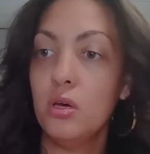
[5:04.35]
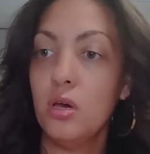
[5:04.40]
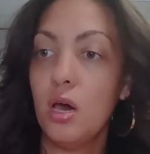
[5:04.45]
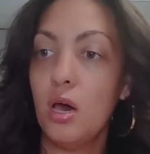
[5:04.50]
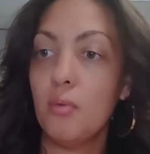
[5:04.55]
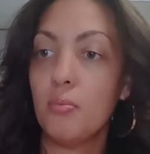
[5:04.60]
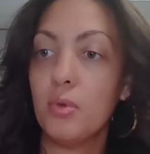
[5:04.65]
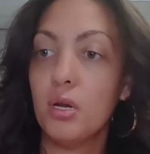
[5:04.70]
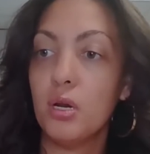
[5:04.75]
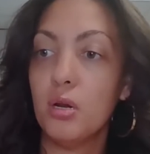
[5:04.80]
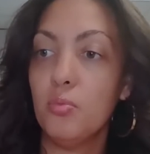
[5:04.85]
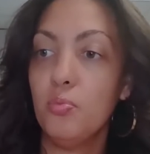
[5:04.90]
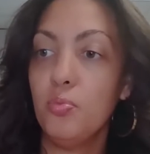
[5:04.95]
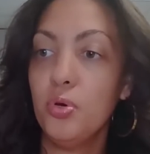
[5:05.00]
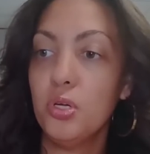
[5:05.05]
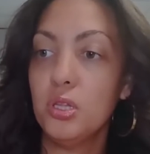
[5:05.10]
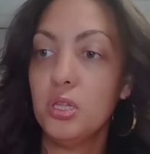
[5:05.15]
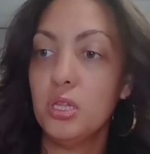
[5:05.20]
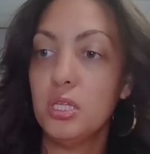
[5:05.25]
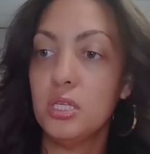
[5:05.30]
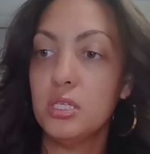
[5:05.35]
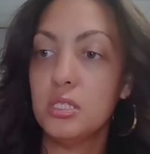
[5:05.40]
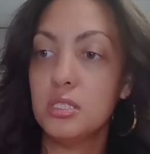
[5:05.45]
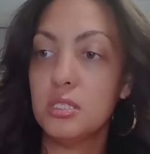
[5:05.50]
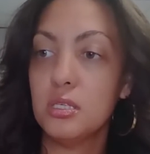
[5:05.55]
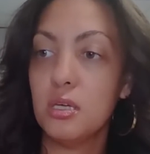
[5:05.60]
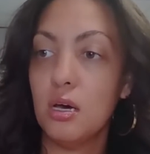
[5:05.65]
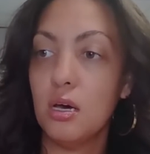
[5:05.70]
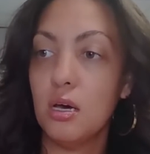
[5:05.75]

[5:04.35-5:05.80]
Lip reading: I'm going to put this